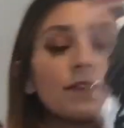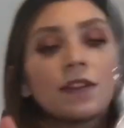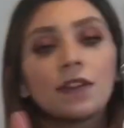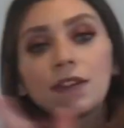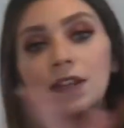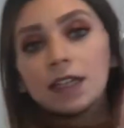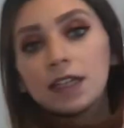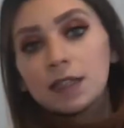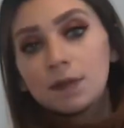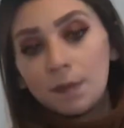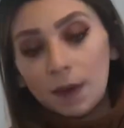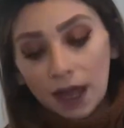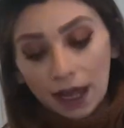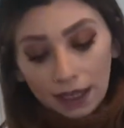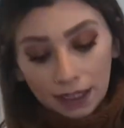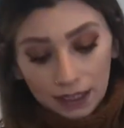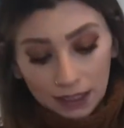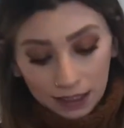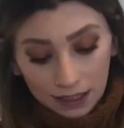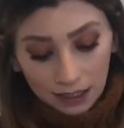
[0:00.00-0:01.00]
this
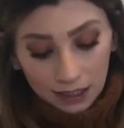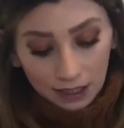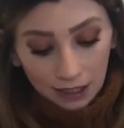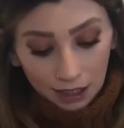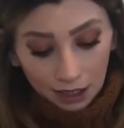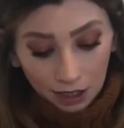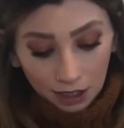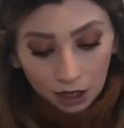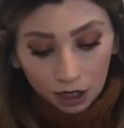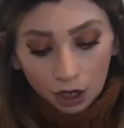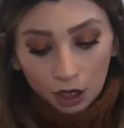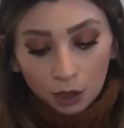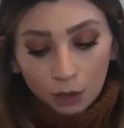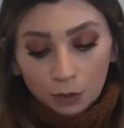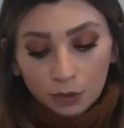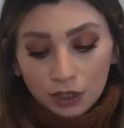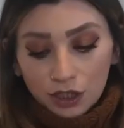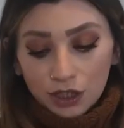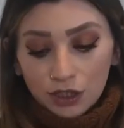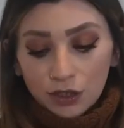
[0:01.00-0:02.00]
bag here,
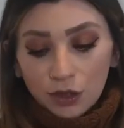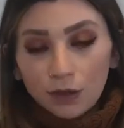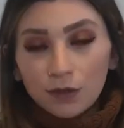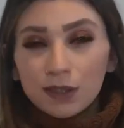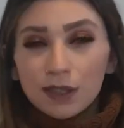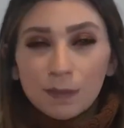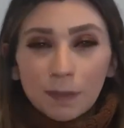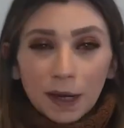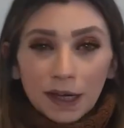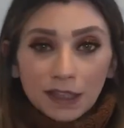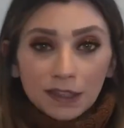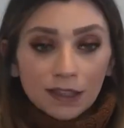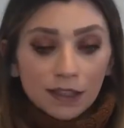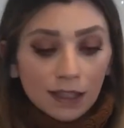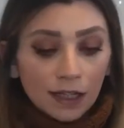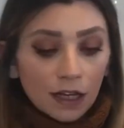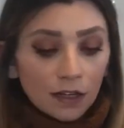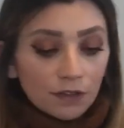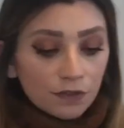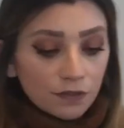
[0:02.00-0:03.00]
which is all spare
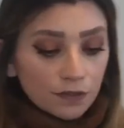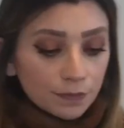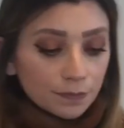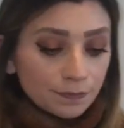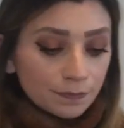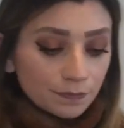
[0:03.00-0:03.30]
stuff.